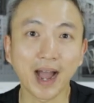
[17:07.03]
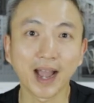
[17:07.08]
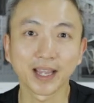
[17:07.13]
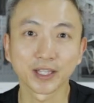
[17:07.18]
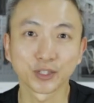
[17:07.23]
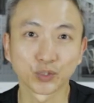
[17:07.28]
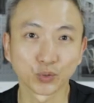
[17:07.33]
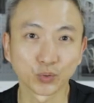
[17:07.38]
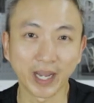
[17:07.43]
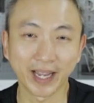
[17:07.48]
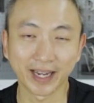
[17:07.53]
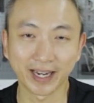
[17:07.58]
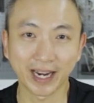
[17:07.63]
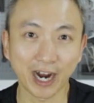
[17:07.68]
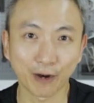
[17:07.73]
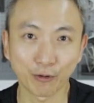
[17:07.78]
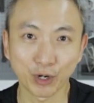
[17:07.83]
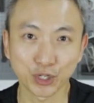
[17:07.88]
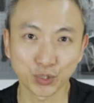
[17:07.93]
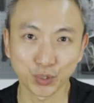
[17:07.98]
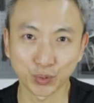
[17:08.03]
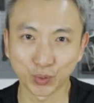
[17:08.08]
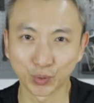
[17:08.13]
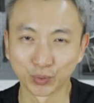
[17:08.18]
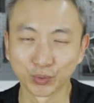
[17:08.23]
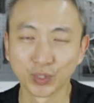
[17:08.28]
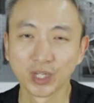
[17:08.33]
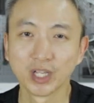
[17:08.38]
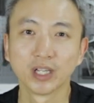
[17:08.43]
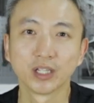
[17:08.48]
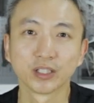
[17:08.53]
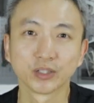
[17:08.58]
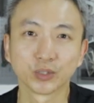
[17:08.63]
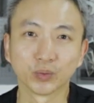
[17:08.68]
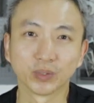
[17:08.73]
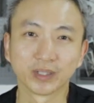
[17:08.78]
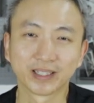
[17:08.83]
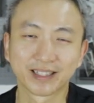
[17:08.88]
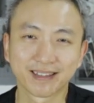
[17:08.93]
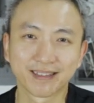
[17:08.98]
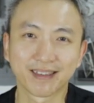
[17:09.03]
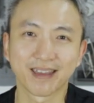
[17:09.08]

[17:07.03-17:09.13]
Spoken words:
I do encourage you to